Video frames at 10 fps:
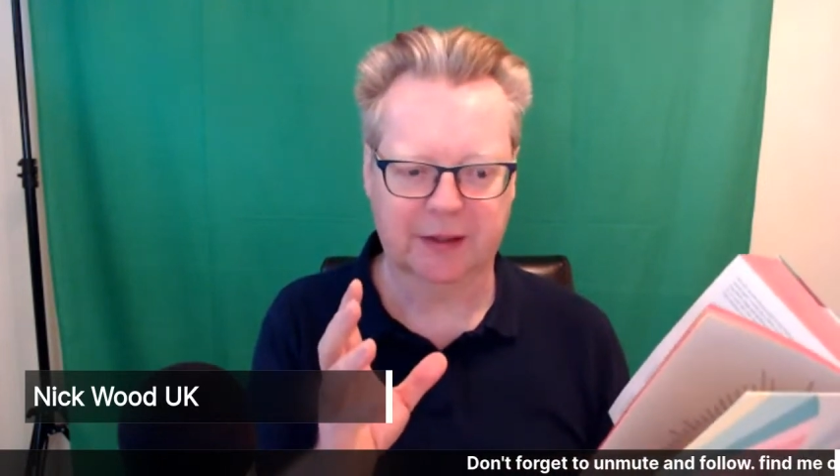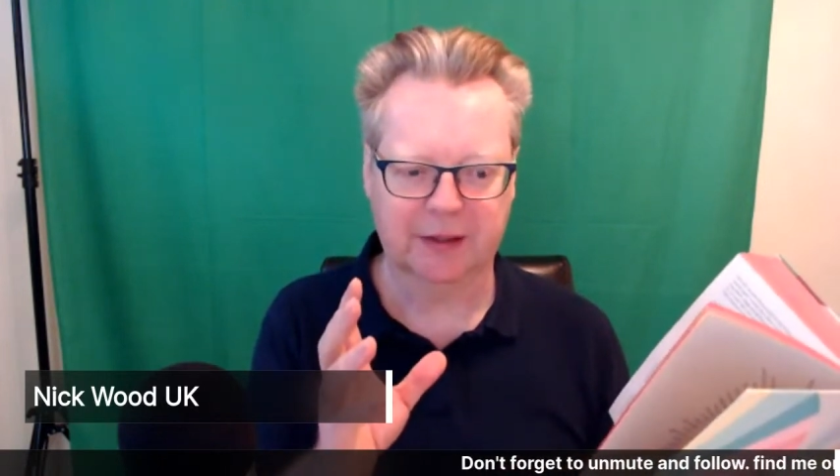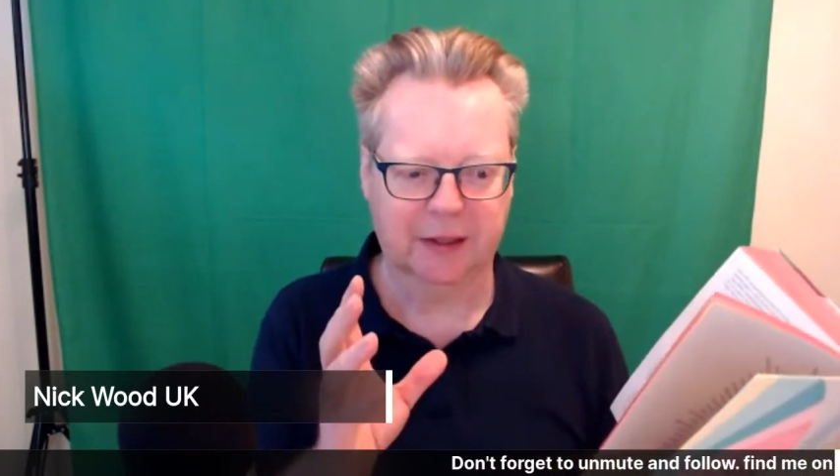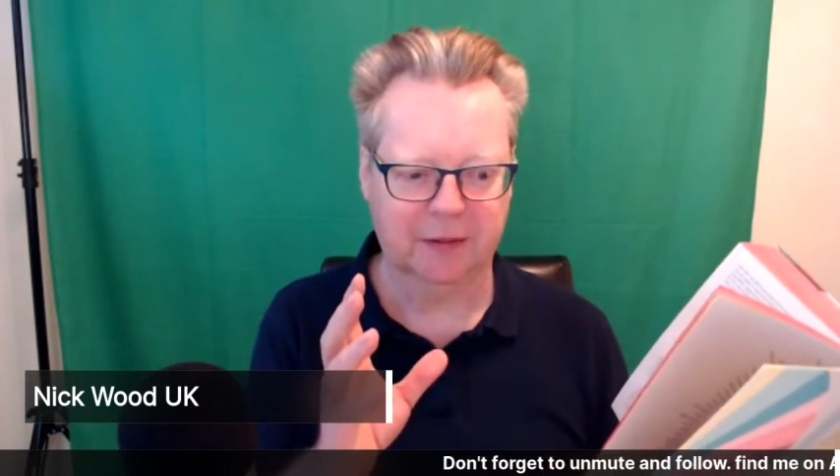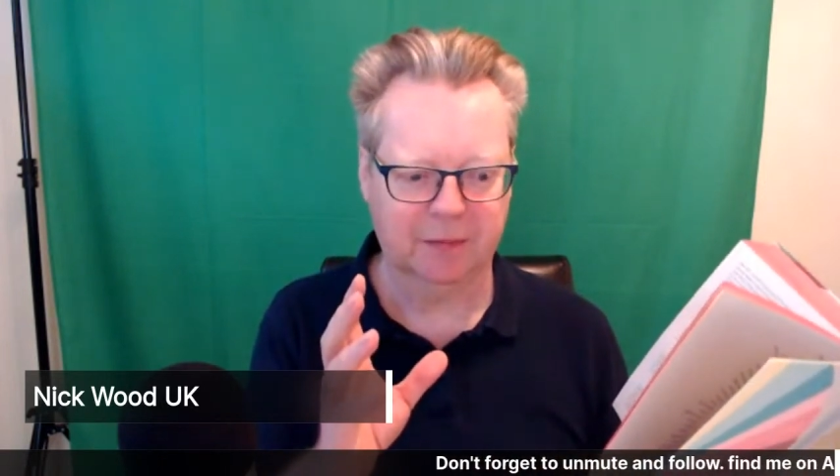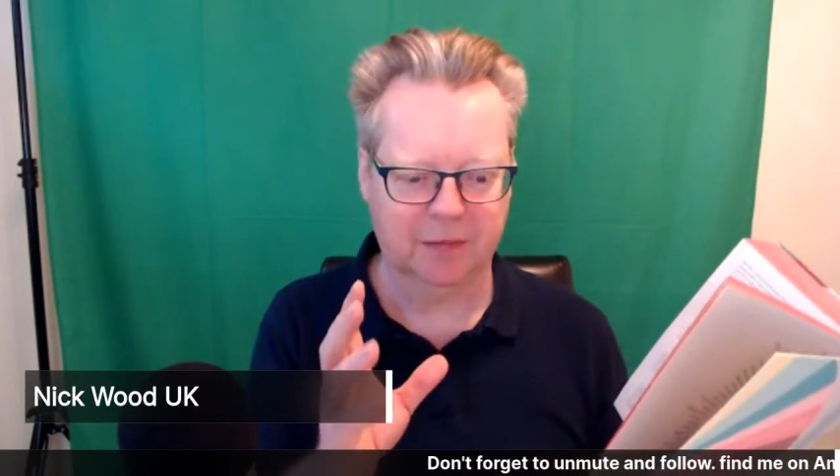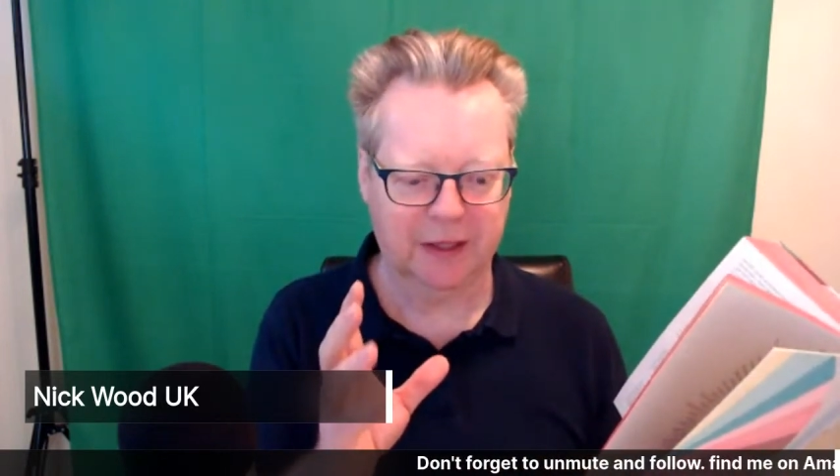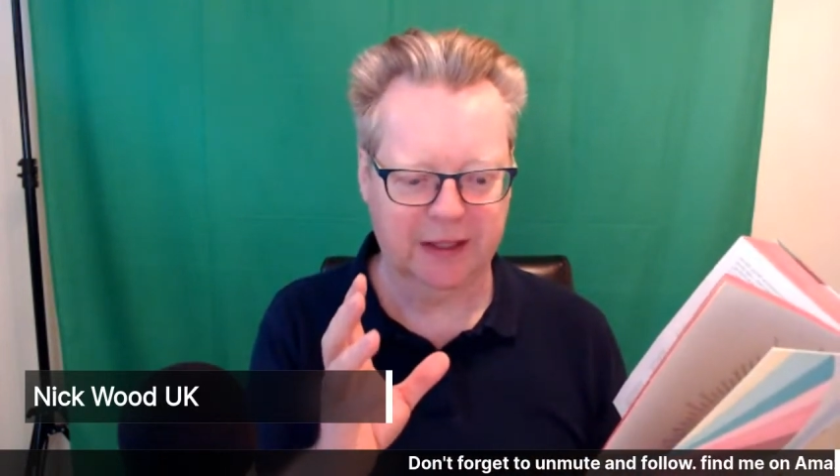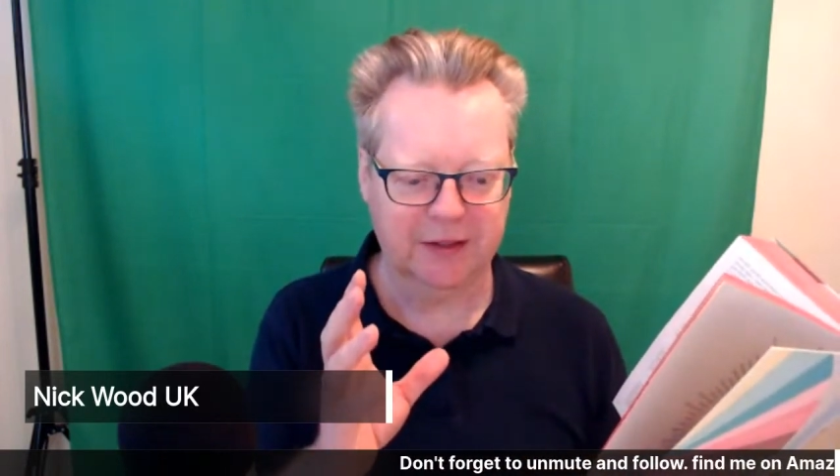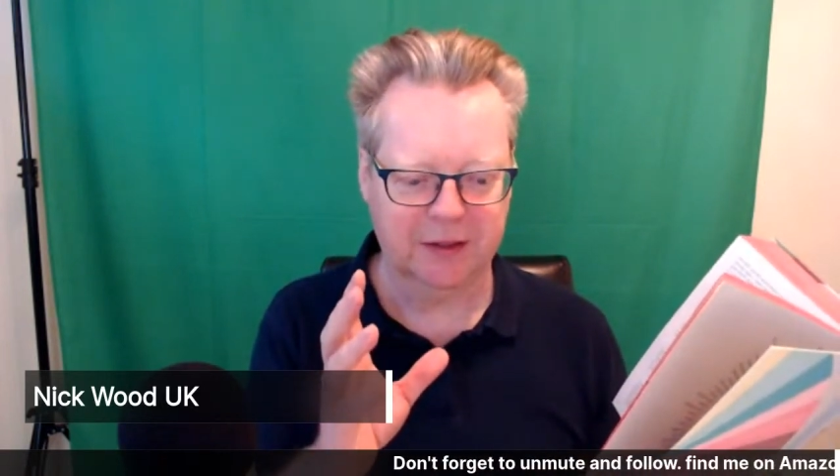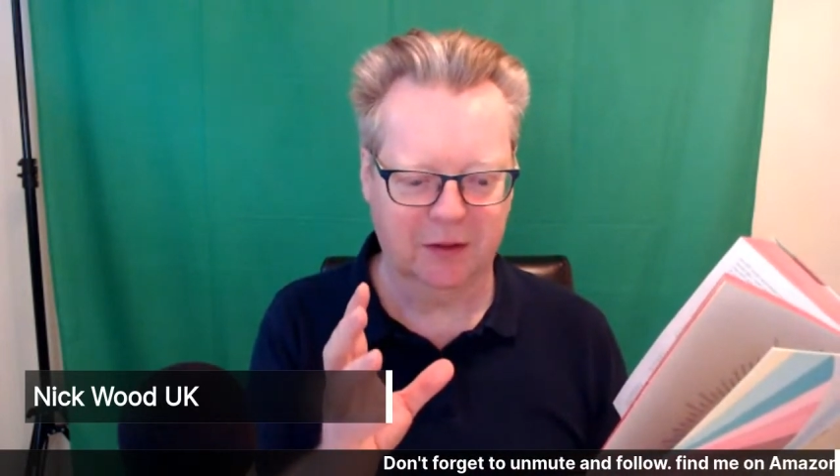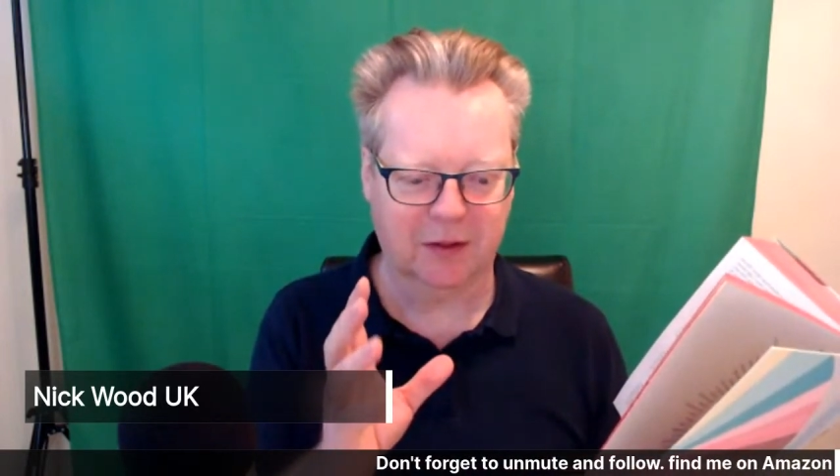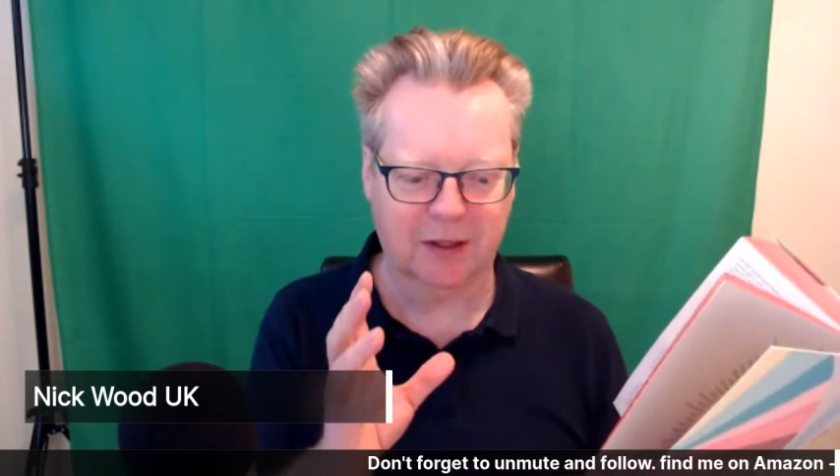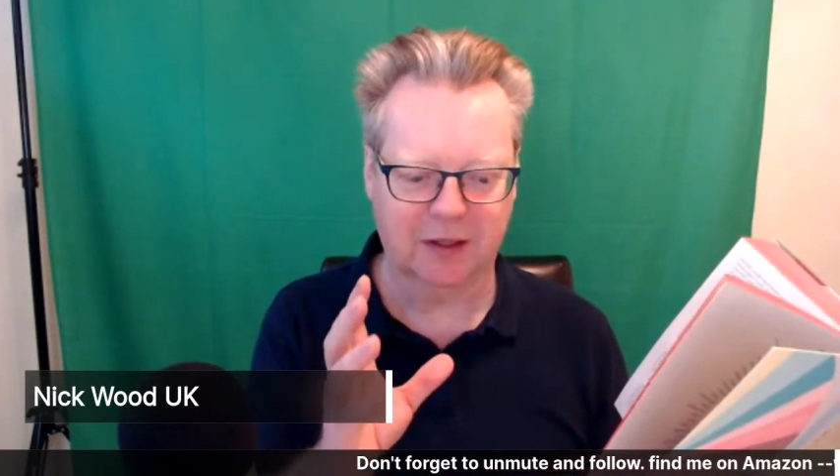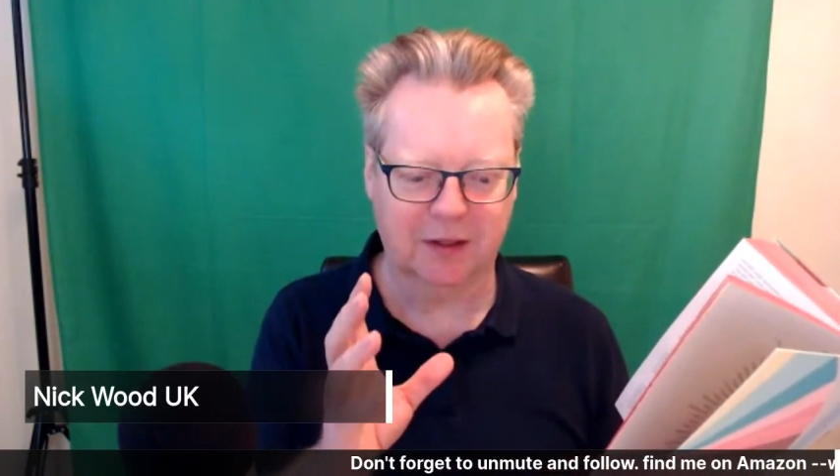that you know is
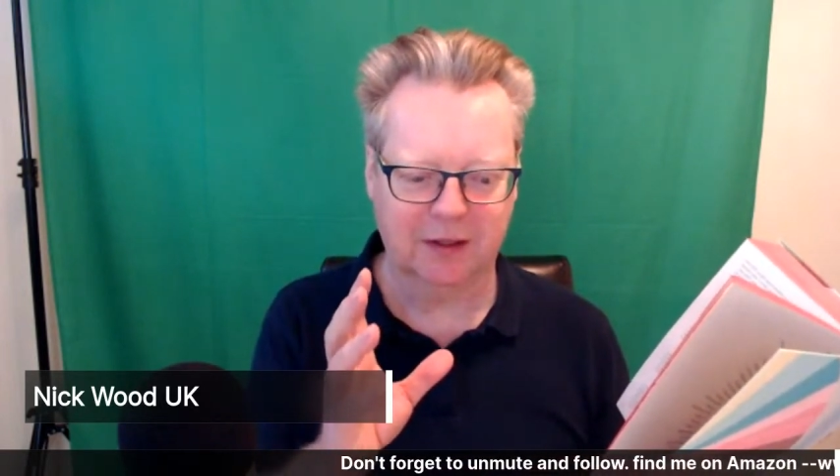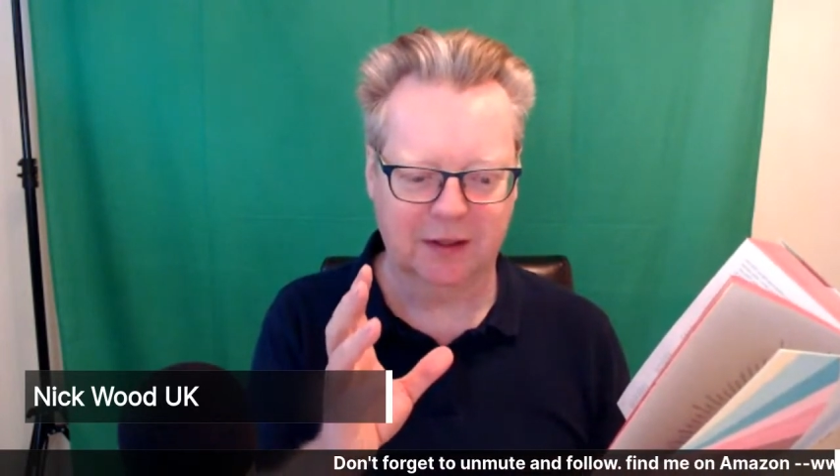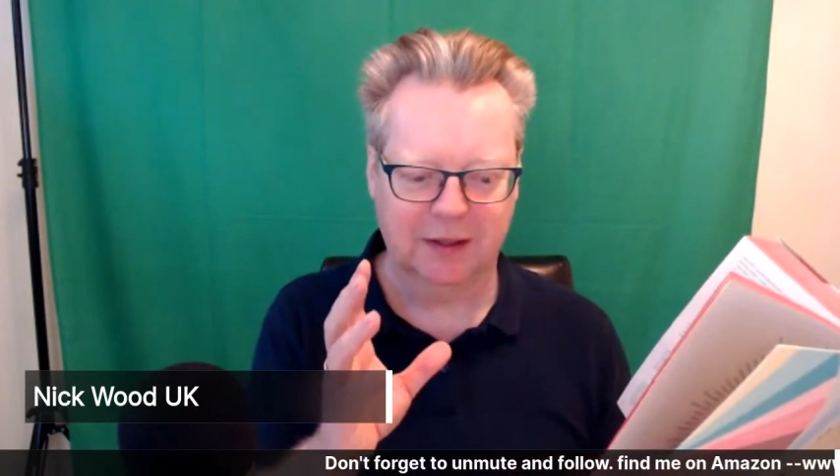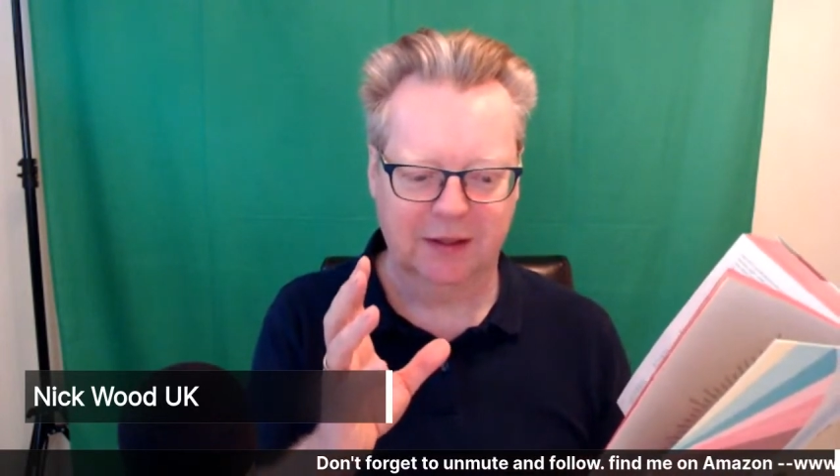not a